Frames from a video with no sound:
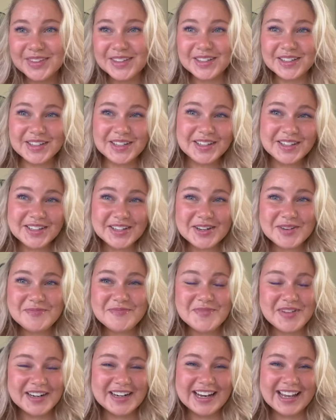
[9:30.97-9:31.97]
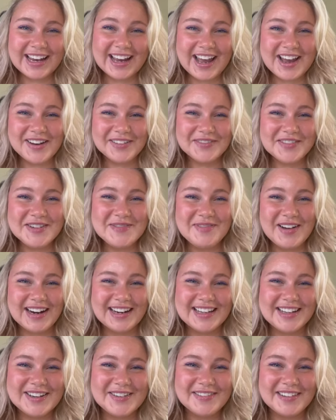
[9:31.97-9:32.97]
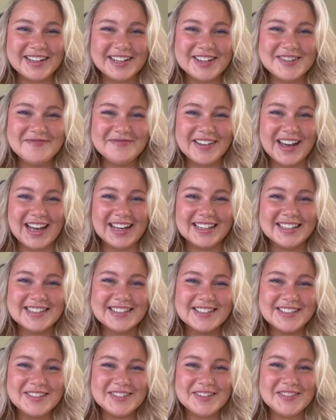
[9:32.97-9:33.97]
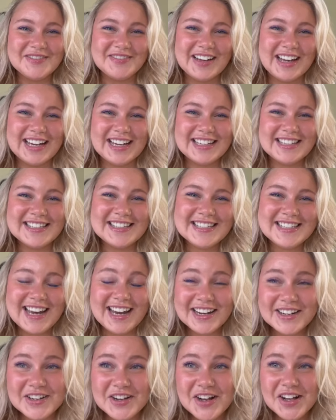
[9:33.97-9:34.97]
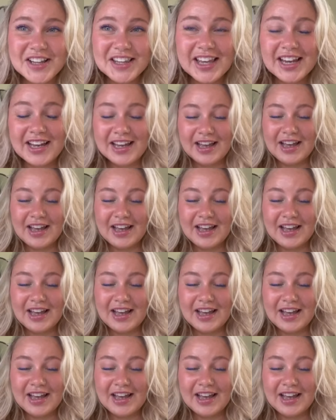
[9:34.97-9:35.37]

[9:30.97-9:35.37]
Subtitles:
Good morning, everybody. Welcome back to my channel.